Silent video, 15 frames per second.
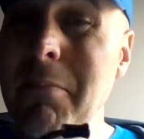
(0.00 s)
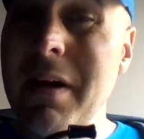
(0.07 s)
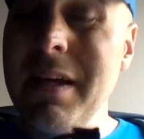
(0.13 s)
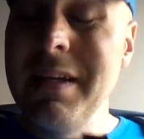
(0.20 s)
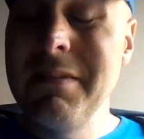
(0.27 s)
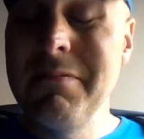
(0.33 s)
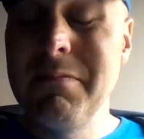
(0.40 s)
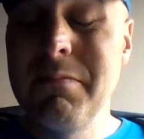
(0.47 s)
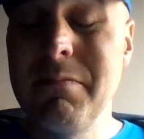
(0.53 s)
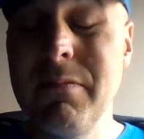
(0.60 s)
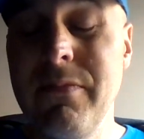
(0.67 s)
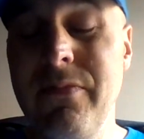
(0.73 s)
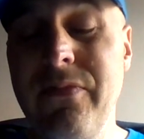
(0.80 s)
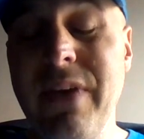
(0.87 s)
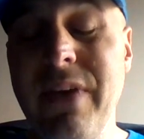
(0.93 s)
my
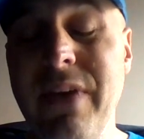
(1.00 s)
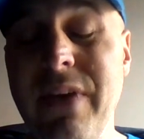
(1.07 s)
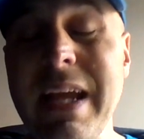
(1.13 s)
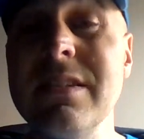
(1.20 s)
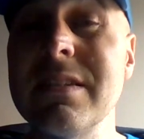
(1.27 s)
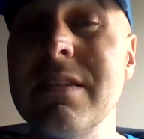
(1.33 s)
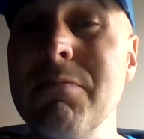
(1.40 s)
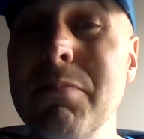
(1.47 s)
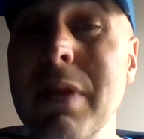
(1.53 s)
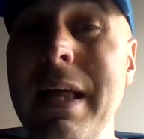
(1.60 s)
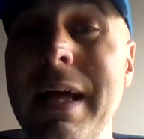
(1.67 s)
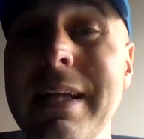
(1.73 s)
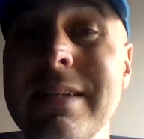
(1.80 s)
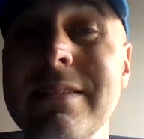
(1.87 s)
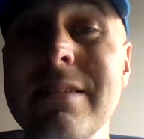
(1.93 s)
fanciest of
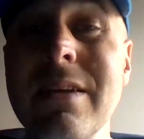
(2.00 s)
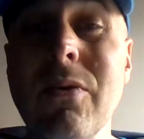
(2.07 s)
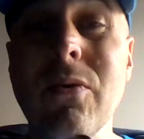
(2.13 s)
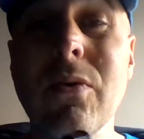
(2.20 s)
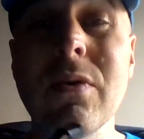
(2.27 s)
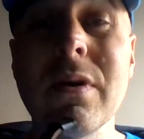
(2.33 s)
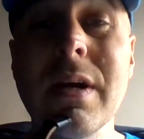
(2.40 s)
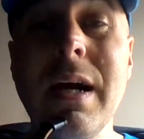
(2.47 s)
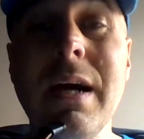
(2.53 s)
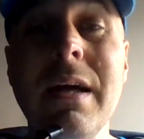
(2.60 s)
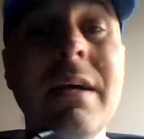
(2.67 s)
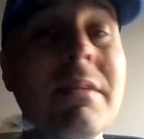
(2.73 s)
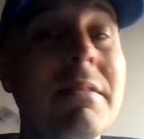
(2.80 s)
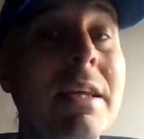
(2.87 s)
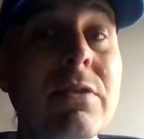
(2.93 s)
blends, or
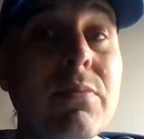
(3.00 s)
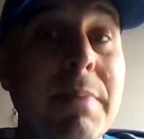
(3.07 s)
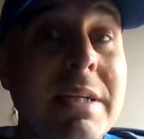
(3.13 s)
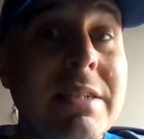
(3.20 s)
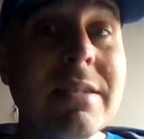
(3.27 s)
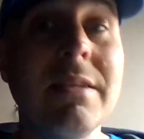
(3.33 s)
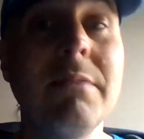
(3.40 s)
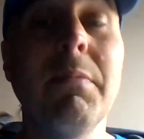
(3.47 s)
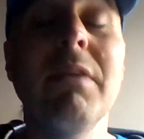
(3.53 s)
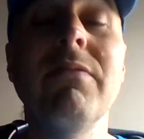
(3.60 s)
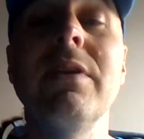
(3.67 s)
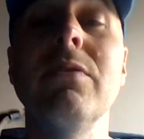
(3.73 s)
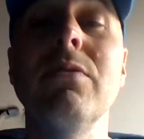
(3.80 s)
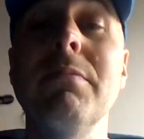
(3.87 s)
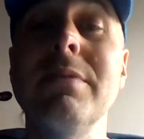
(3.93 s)
that's what basically my
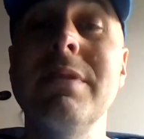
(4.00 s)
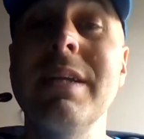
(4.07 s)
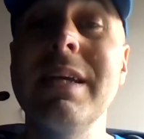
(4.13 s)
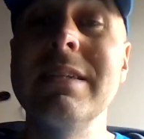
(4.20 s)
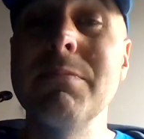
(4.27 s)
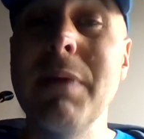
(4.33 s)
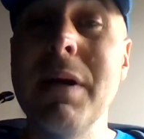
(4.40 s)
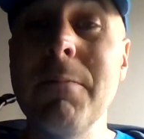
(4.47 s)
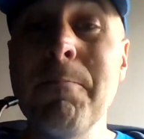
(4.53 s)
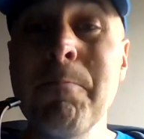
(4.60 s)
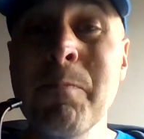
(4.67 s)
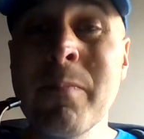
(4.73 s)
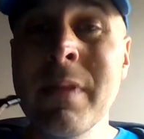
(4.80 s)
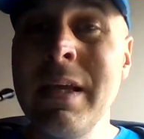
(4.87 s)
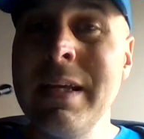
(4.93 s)
video today is about,
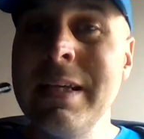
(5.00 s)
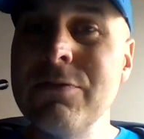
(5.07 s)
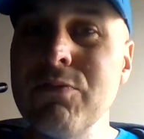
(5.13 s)
is